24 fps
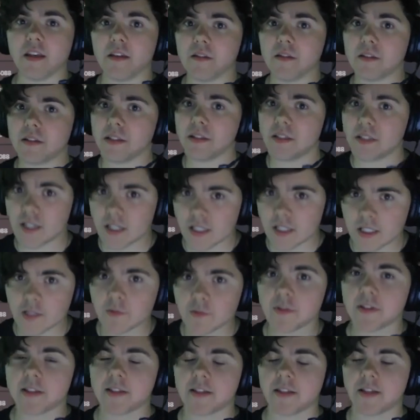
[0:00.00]

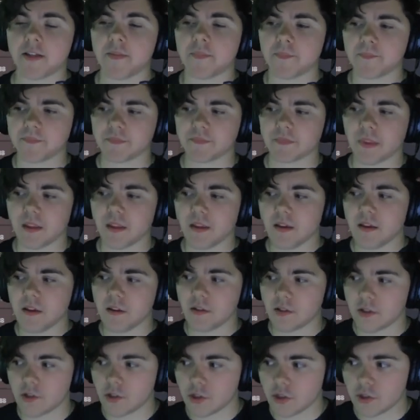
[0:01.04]
continuously
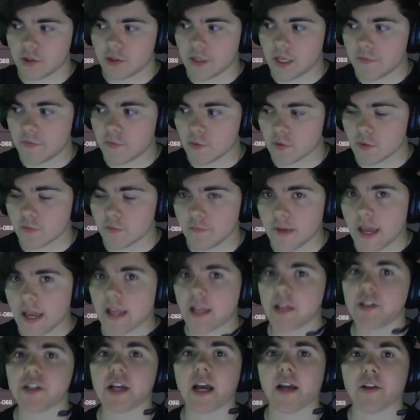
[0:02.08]
give you
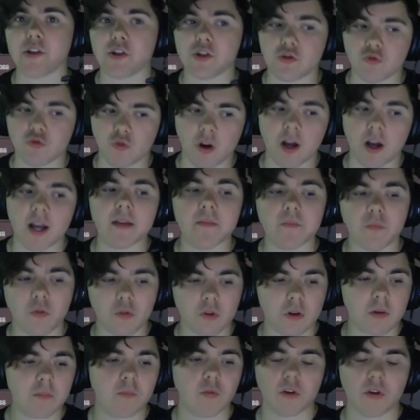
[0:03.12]
advantage as you're drawing
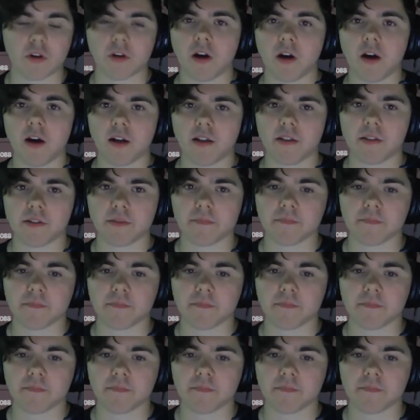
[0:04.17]
more and more cards.